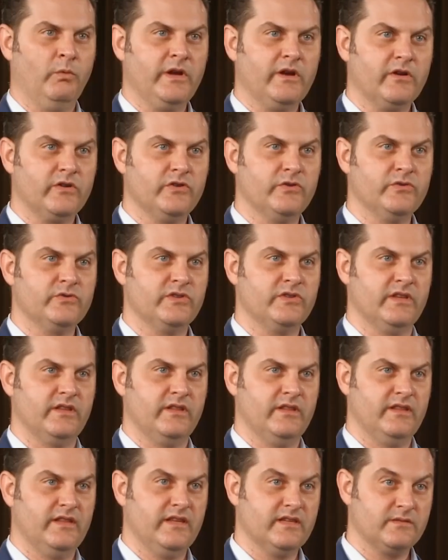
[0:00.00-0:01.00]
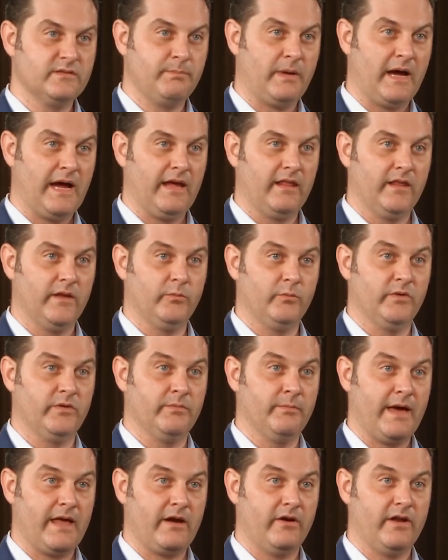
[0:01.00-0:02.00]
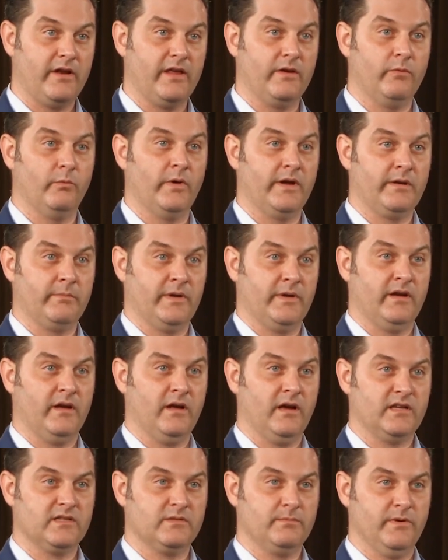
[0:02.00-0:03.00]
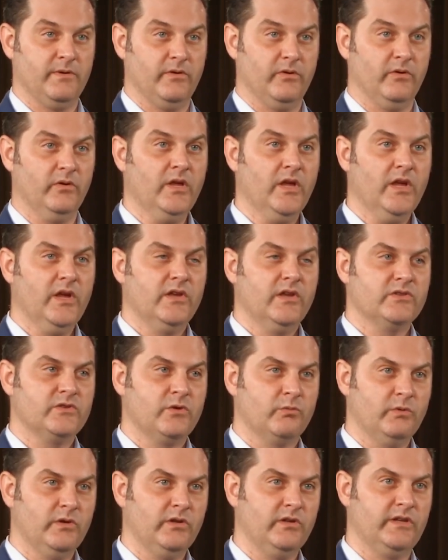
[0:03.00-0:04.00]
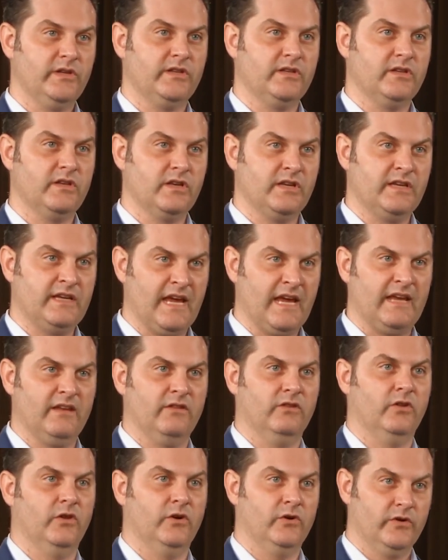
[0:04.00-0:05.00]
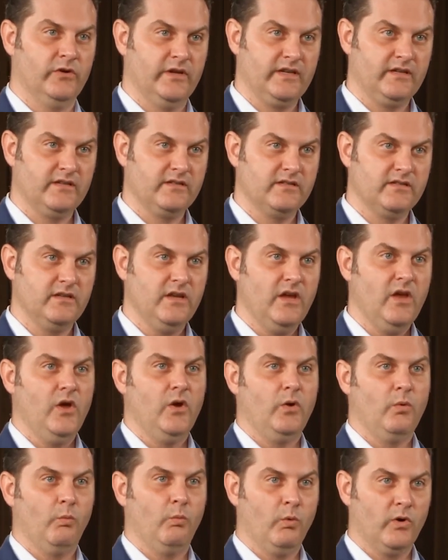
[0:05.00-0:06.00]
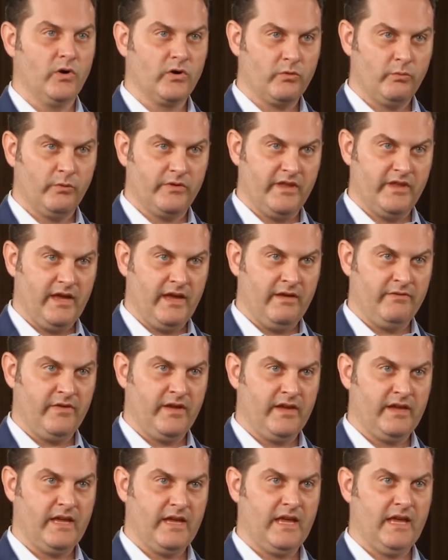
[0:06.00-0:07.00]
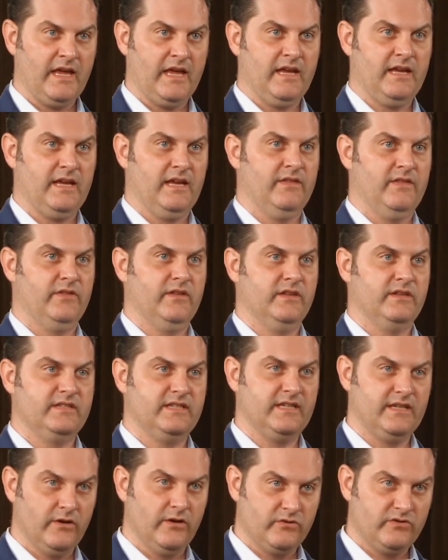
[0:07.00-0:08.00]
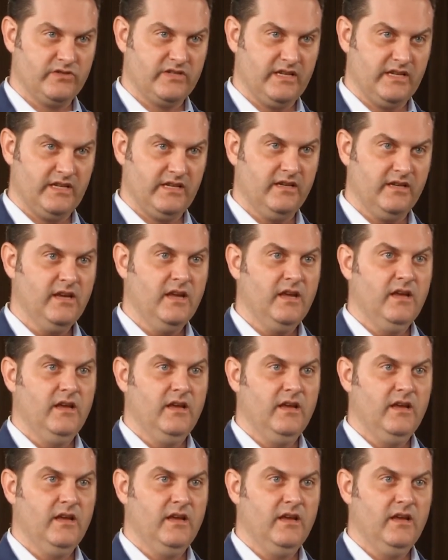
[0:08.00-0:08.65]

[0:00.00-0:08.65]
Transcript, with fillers: We are using this pilot with Matternet and WakeMed Hospital to really gain learnings, work with the FAA and the DOT